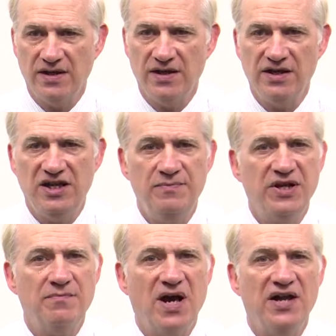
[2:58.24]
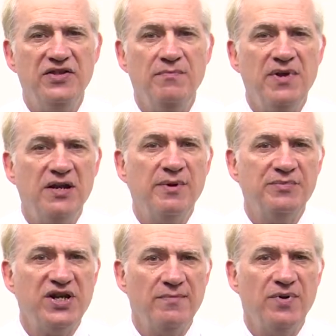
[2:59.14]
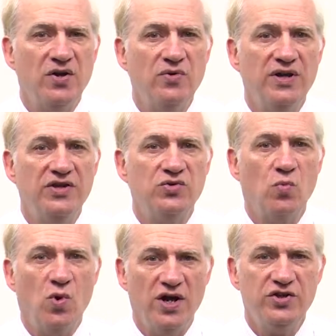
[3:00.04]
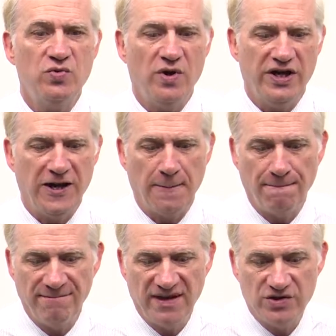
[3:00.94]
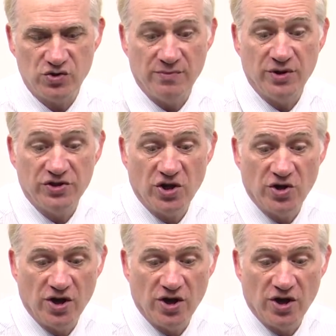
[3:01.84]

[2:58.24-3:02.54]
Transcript: Keeping in mind the minimum tempo is 120. So I'm going to turn on a